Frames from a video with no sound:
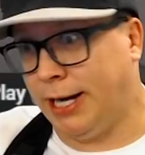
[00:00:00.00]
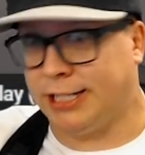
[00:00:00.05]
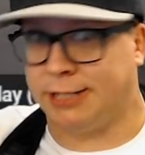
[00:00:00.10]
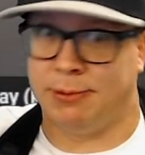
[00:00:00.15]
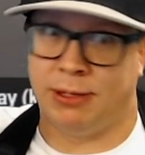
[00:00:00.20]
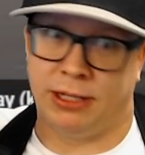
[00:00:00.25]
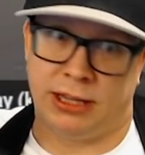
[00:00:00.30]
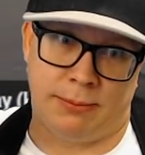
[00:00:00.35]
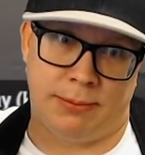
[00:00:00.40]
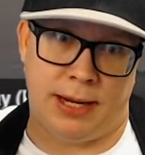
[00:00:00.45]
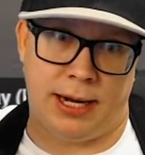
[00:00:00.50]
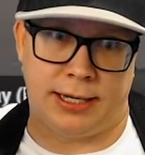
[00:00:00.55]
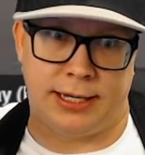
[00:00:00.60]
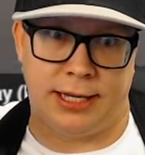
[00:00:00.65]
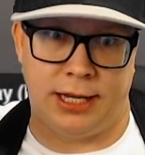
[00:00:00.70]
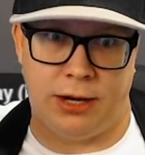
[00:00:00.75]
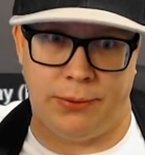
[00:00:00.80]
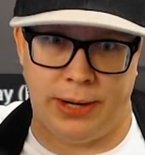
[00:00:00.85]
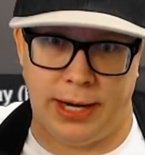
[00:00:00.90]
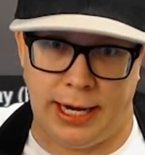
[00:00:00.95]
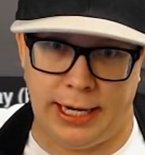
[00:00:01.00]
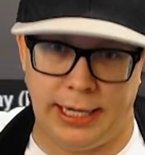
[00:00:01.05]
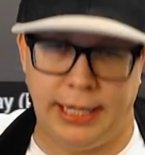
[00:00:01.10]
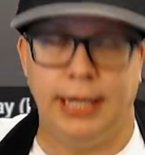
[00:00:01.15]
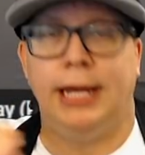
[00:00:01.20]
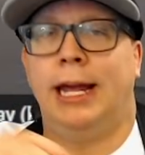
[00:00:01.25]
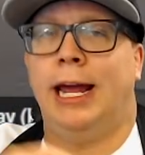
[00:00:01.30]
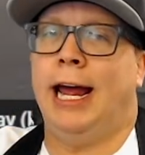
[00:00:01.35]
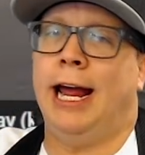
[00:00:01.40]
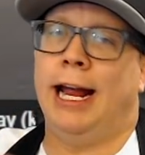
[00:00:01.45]
backsmith to back tail
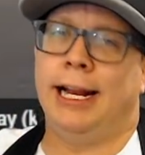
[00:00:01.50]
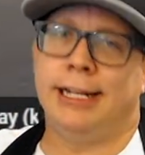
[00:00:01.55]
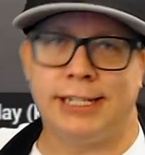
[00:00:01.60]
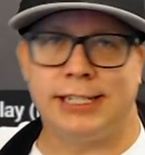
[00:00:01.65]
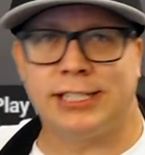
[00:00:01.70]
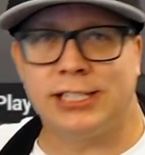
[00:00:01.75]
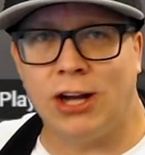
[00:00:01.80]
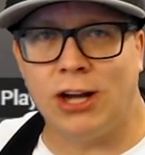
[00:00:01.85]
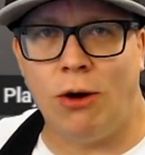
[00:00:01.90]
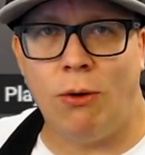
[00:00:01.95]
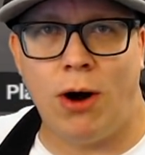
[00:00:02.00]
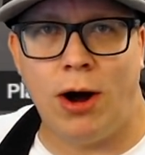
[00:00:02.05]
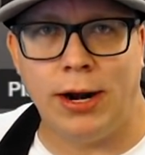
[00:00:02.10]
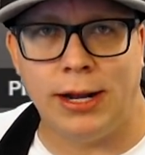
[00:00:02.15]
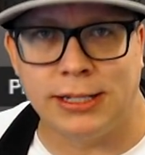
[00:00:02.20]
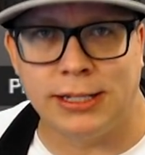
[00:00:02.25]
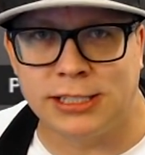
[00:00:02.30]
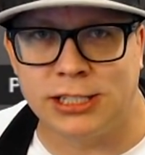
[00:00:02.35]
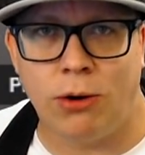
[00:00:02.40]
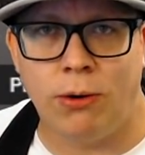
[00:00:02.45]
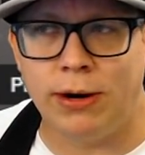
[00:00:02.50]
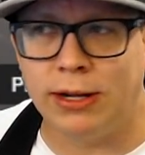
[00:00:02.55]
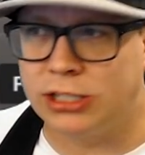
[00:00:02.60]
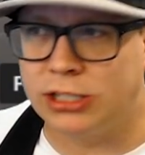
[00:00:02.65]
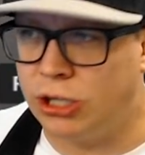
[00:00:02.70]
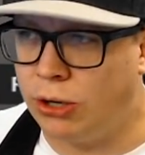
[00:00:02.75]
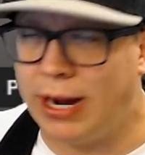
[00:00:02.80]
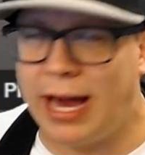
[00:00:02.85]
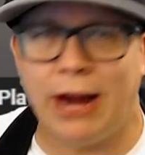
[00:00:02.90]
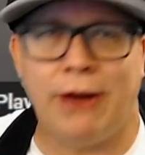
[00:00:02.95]
180, and just so on and so on
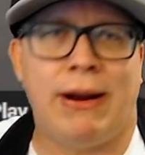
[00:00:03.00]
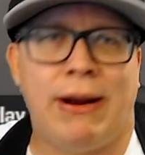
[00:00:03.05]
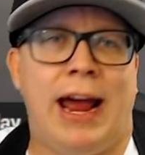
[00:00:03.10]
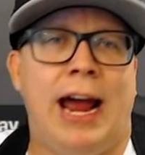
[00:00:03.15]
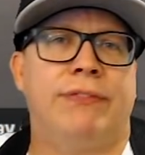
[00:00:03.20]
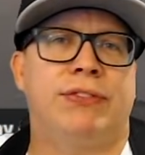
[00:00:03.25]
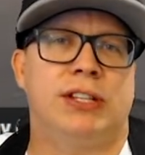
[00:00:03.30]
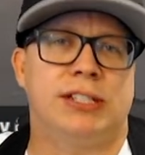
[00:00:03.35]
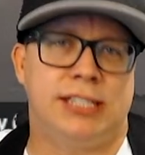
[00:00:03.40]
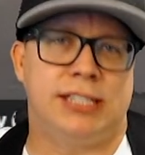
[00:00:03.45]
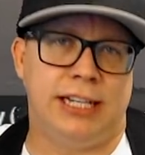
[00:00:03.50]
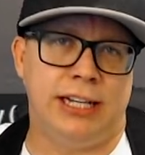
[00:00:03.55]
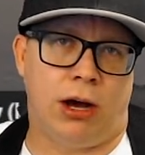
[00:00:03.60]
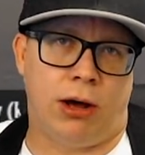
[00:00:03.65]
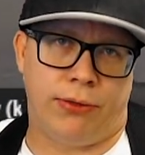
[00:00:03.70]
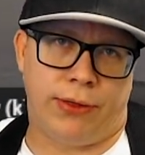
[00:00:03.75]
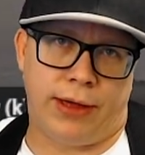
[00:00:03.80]
and so on. I don't have to see